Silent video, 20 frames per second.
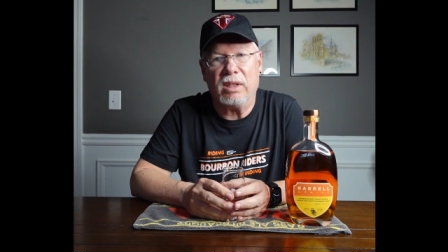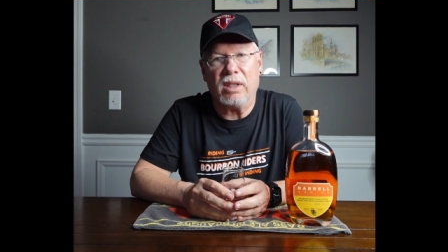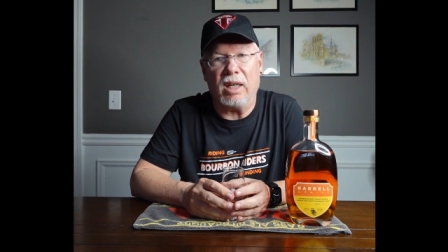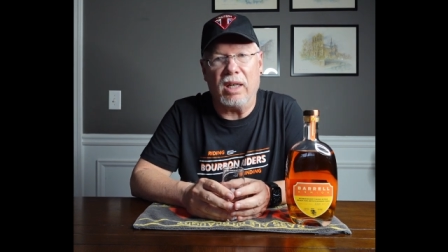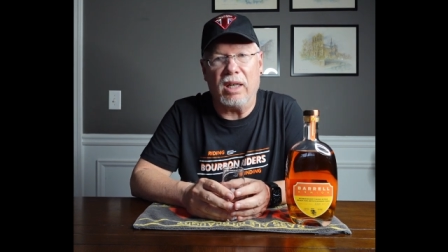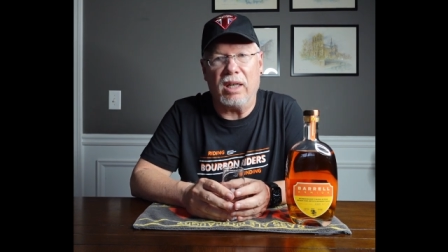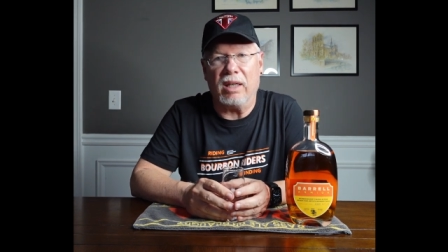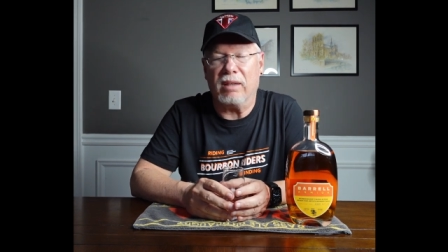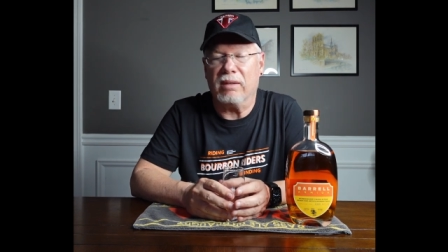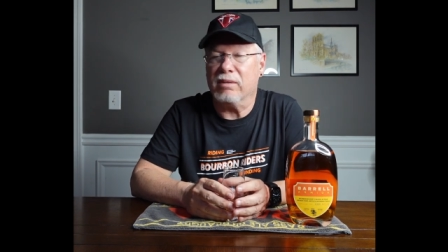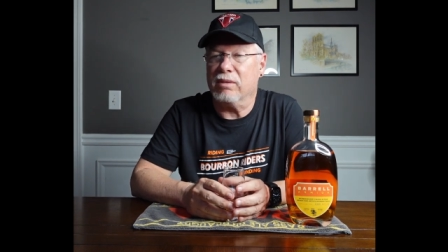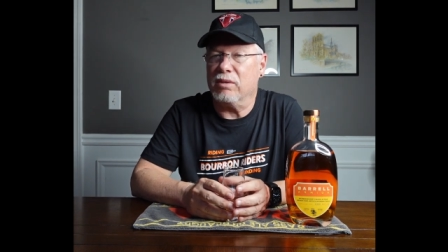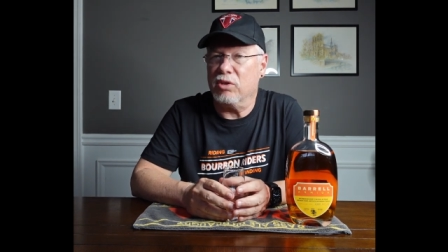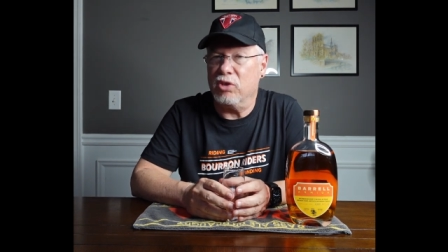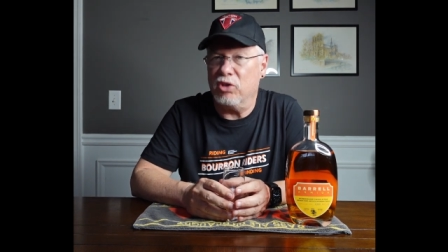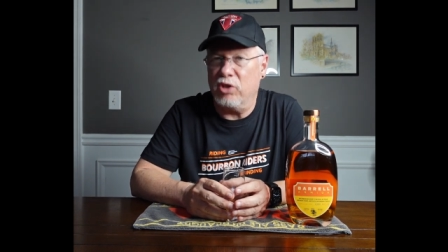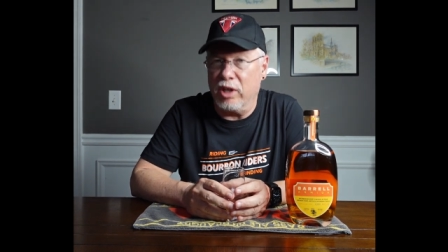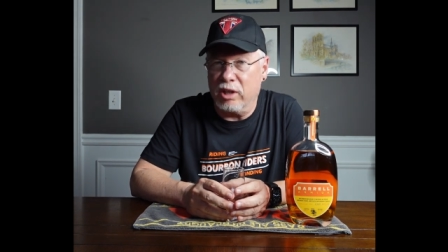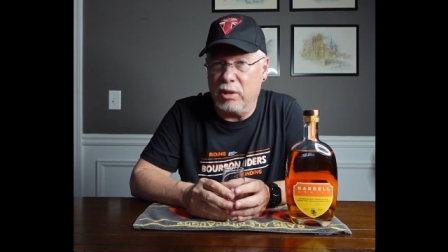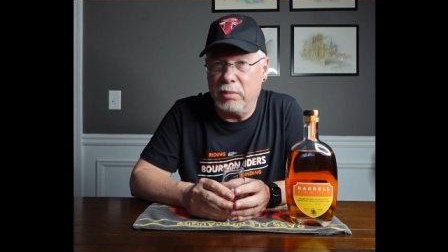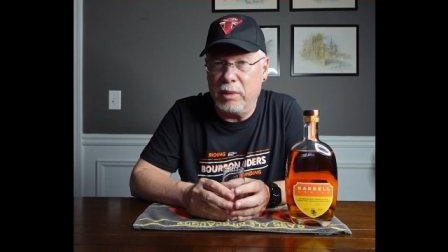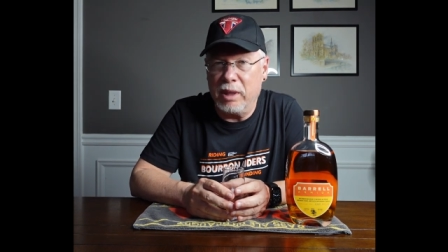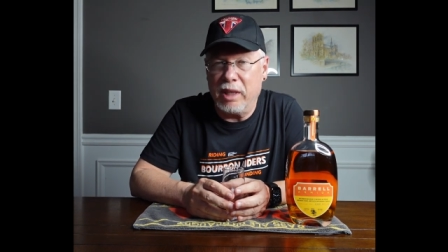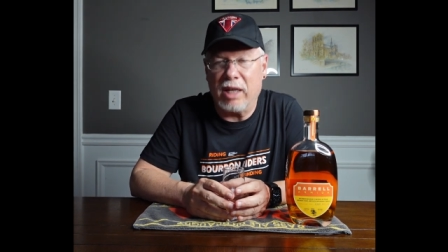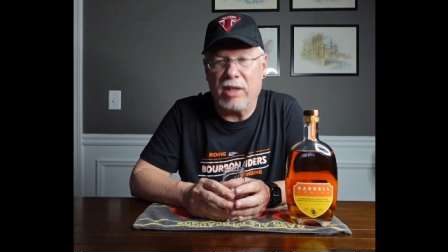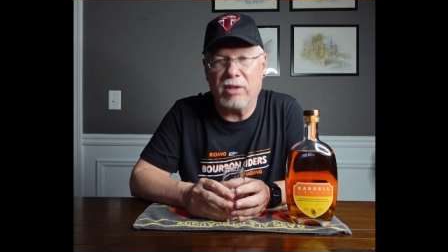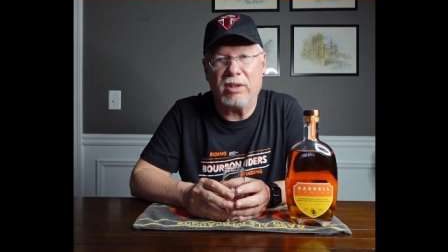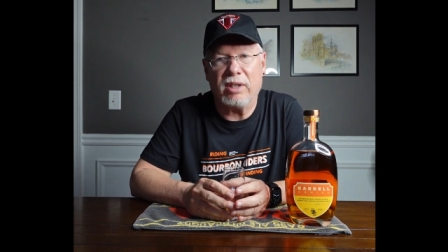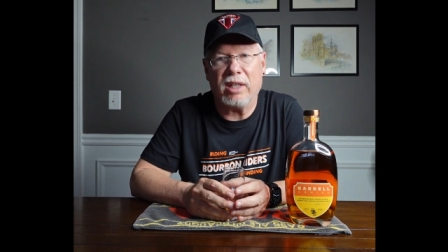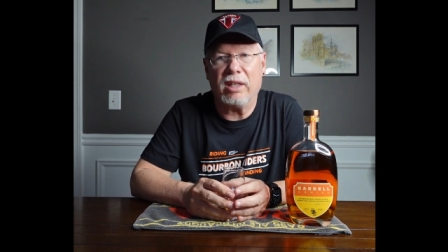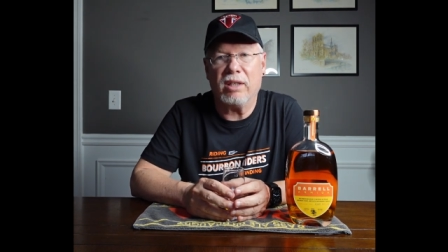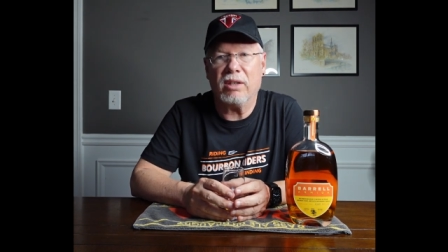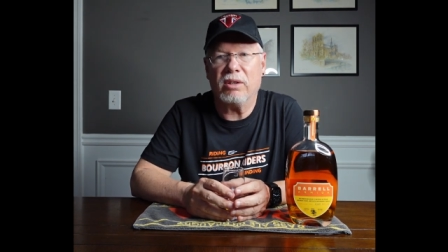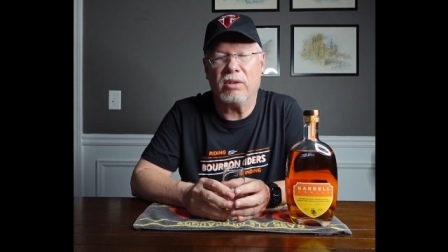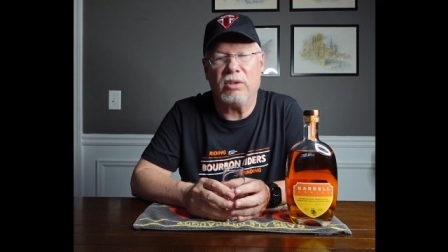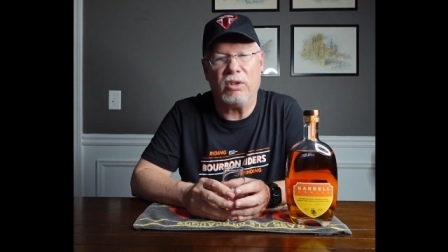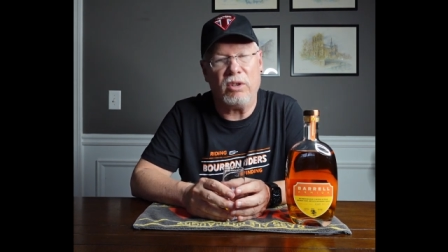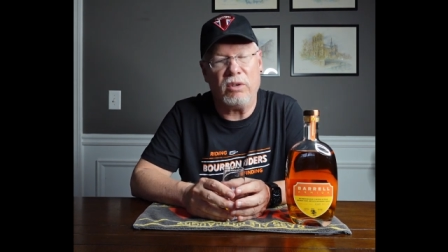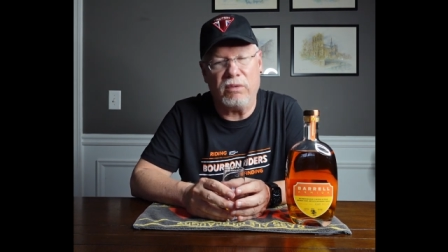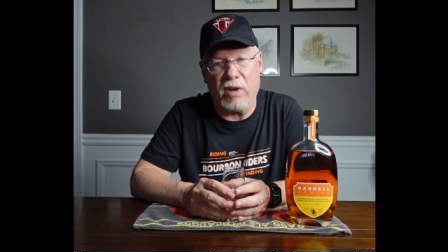uh, gentlemen out there,
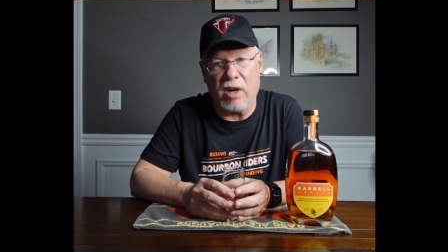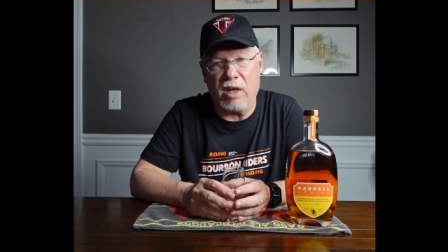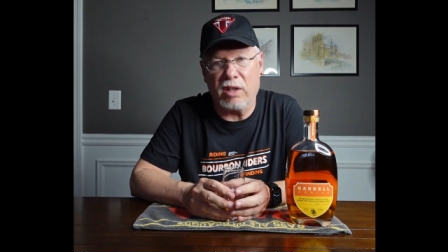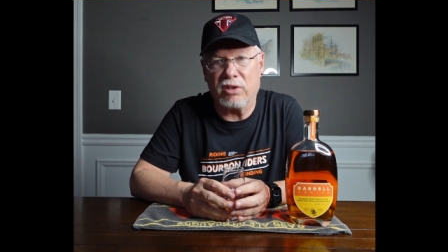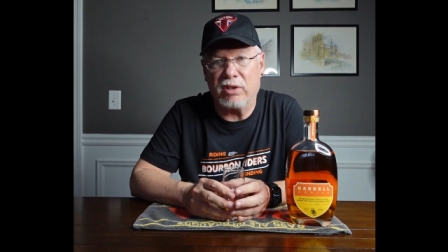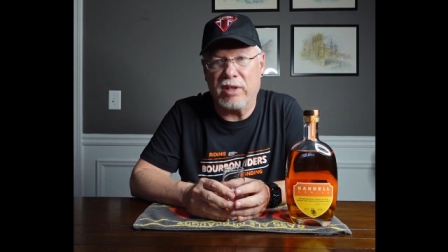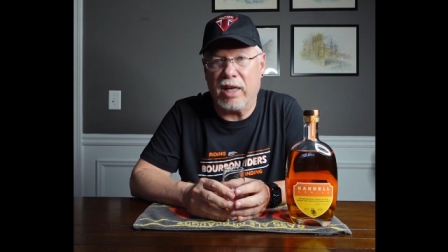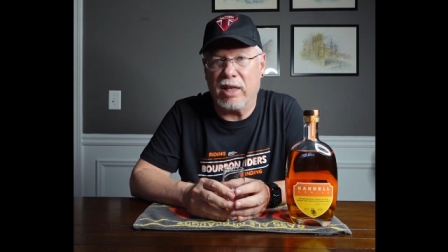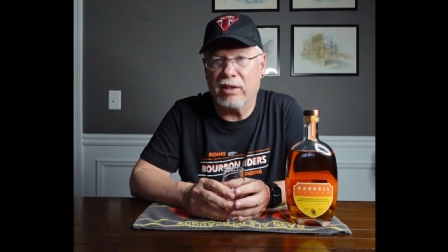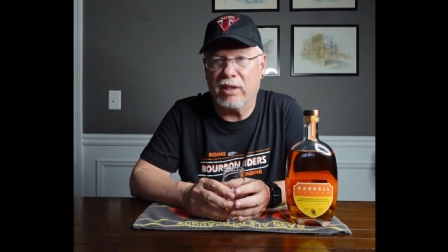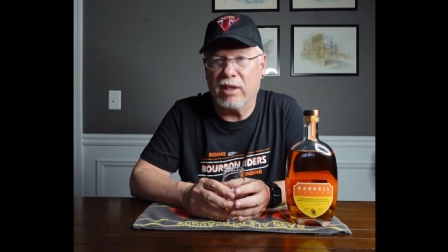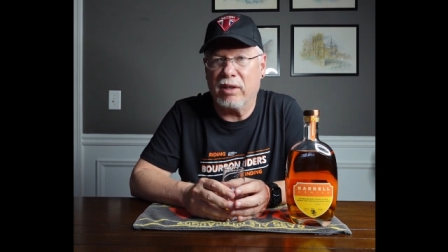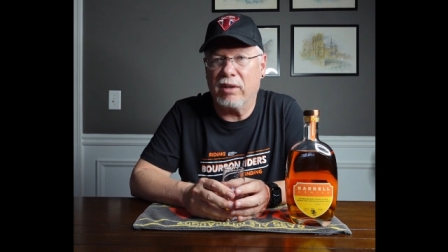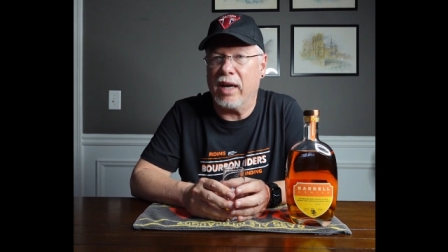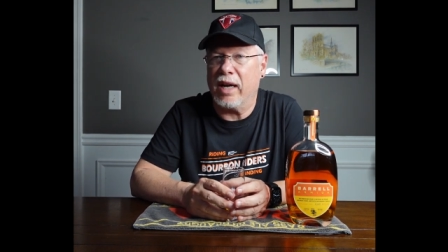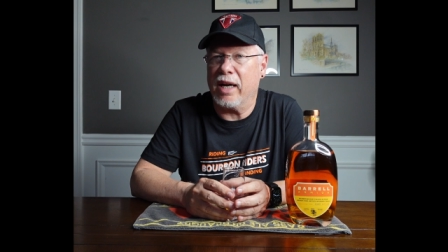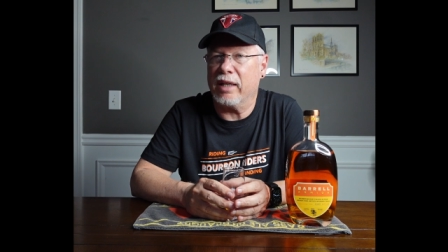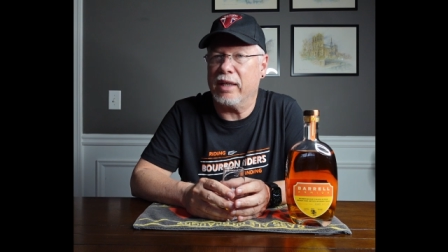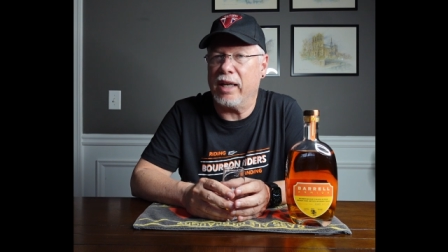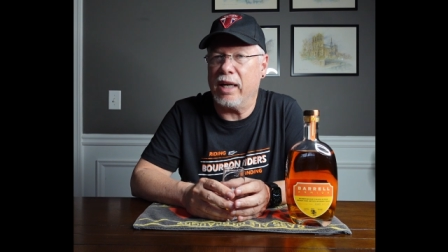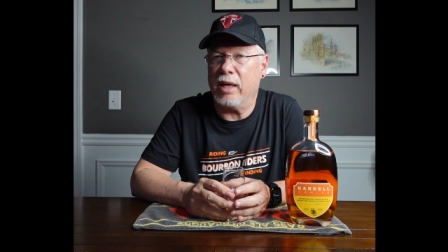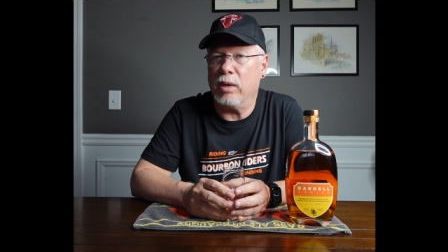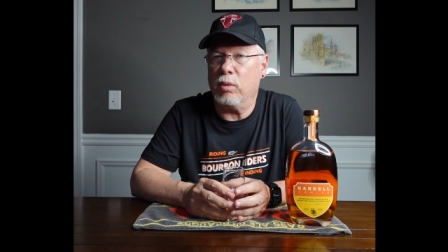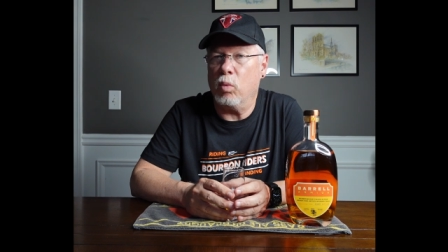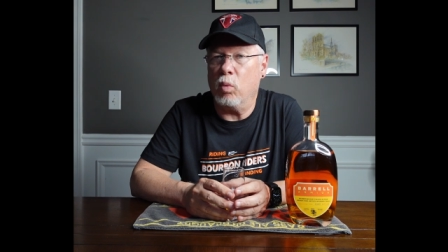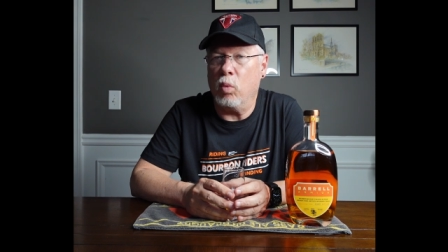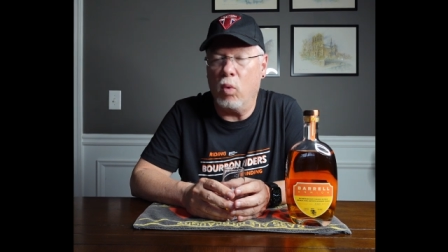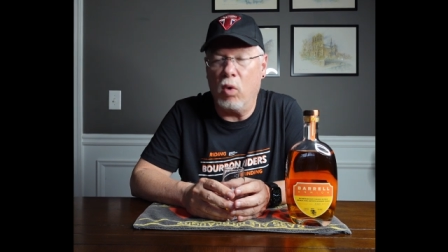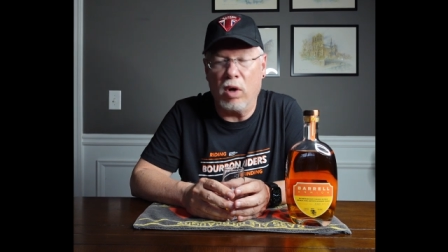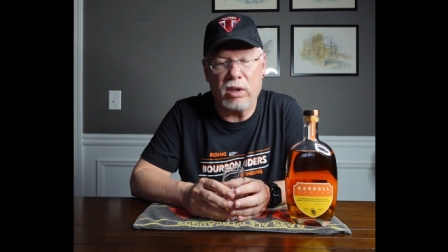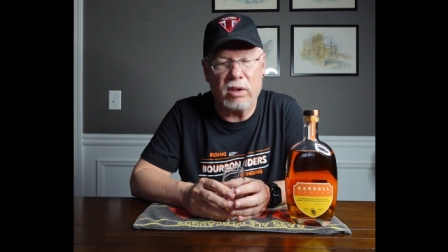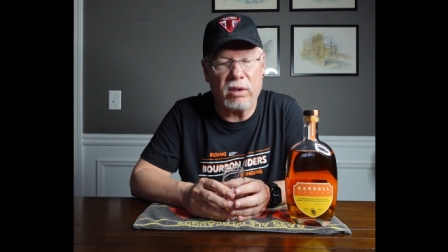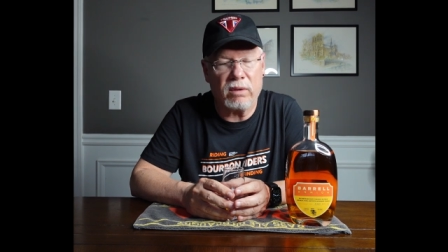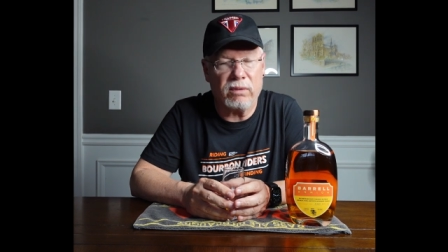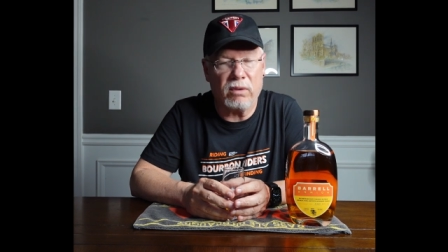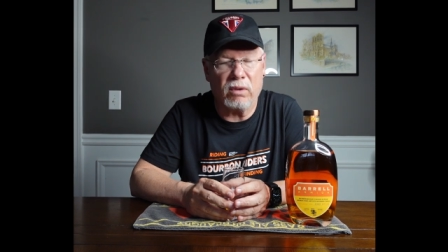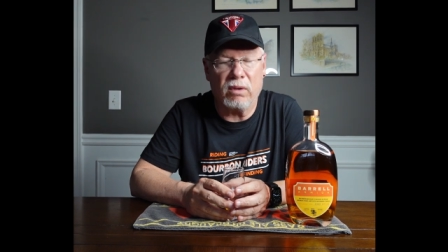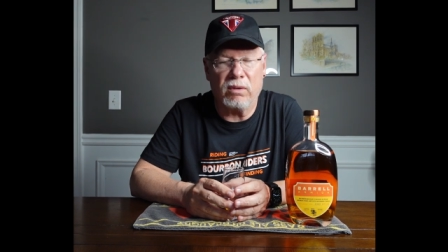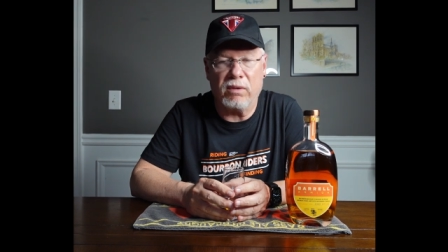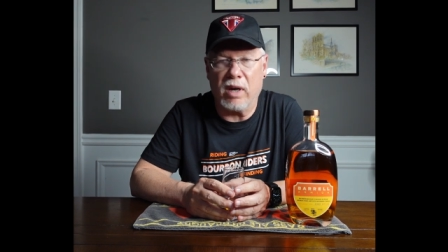you fathers out there, had a
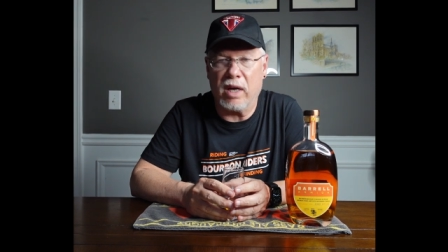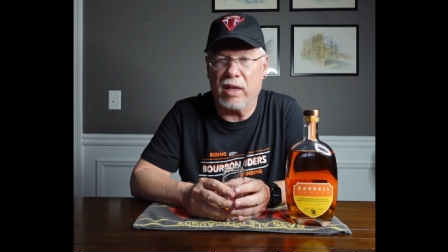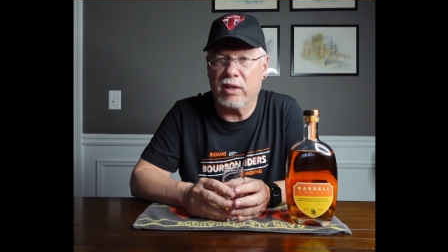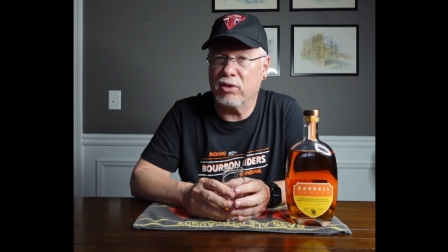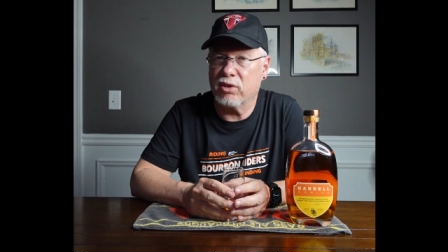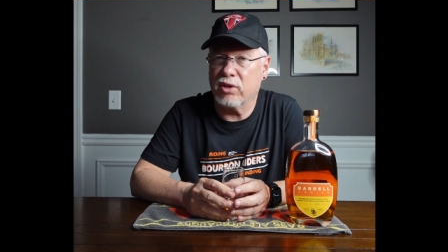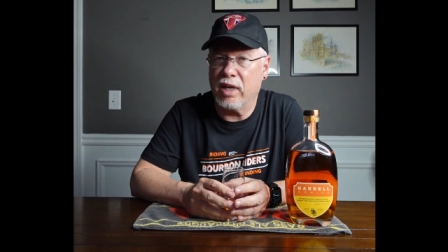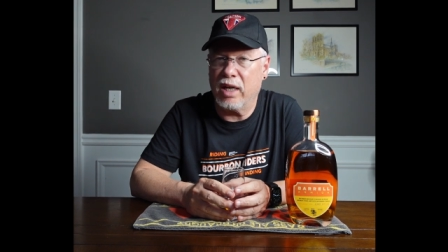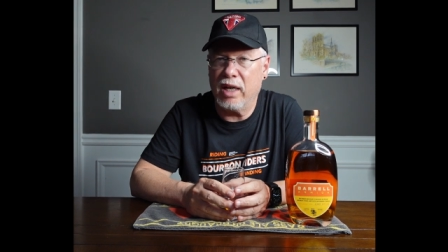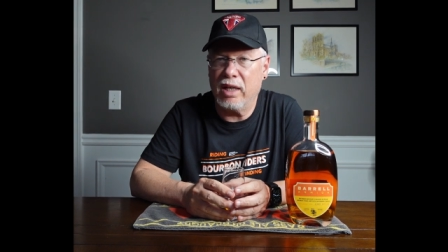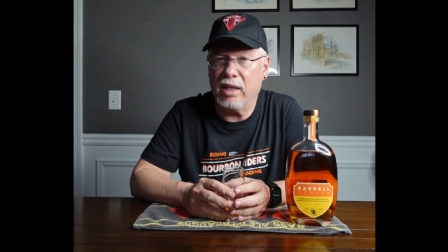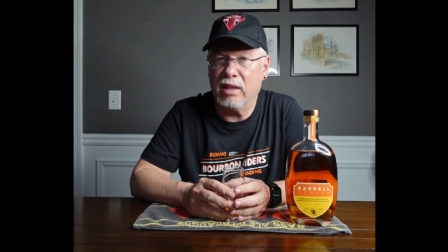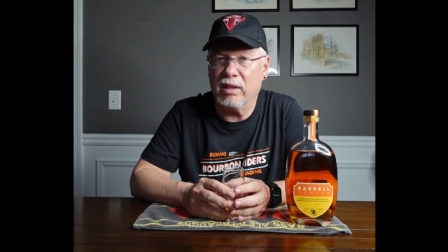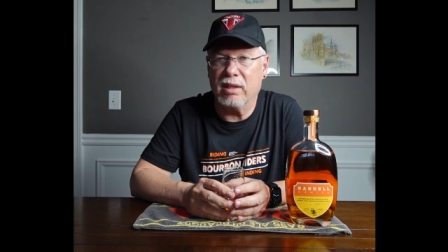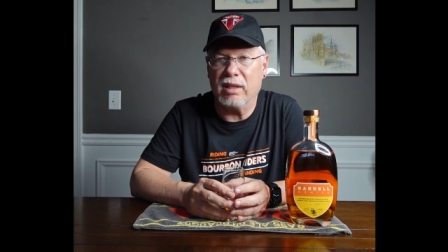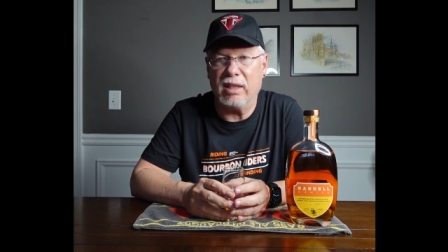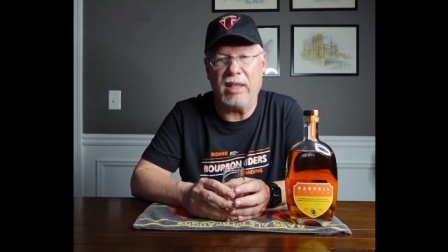wonderful Father's Day,